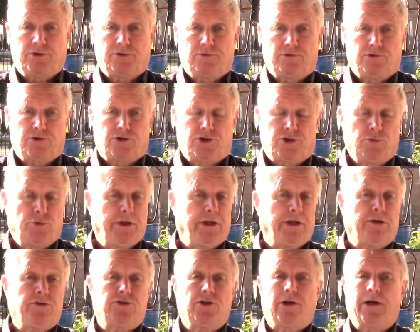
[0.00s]

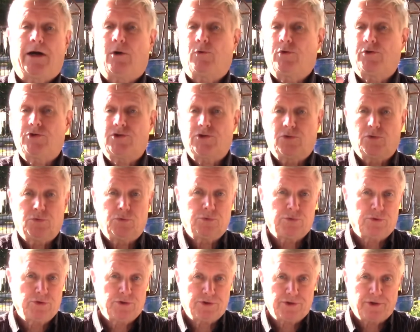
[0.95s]
shootings in our
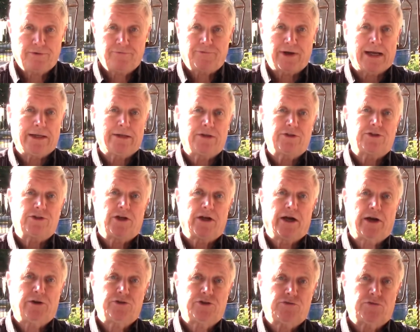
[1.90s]
schools and violence in
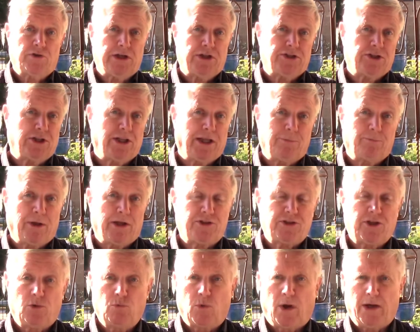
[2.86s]
our streets, and they may
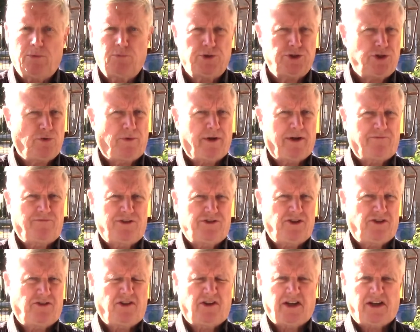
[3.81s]
say, why would you want to
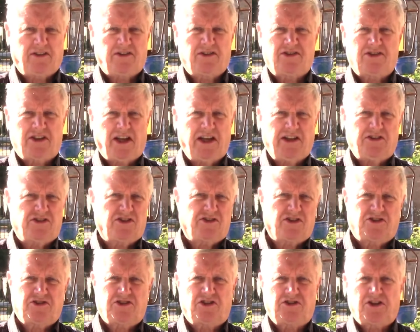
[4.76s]
visit the United States?
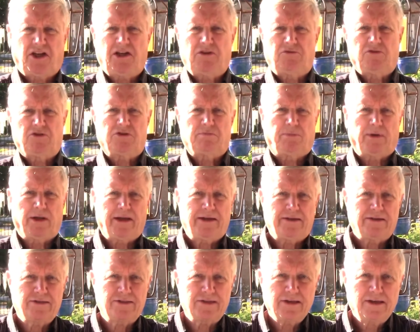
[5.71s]
It's such a dangerous
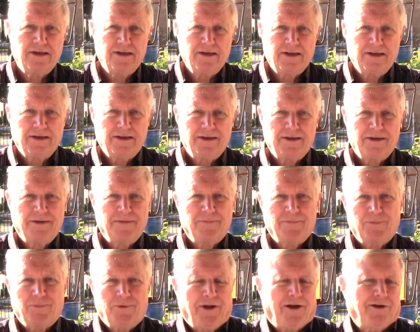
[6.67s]
place.
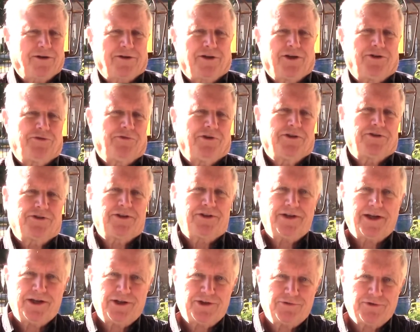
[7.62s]
Well, our country isn't
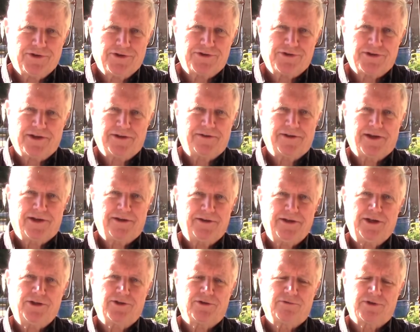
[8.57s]
dangerous, and
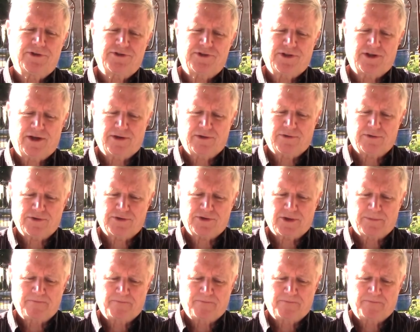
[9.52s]
neither is theirs.